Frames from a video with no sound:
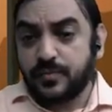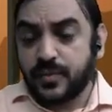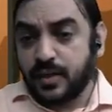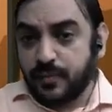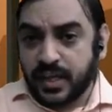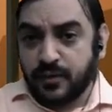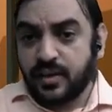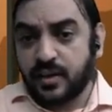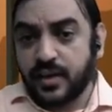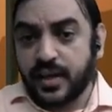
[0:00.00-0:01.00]
and beta we
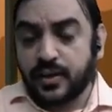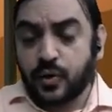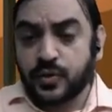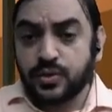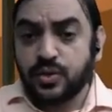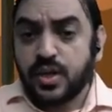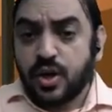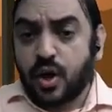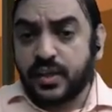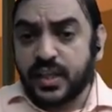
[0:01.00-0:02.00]
learn later also,
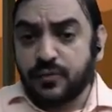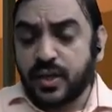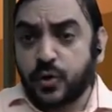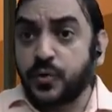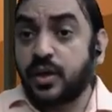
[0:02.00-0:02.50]
or here we are going to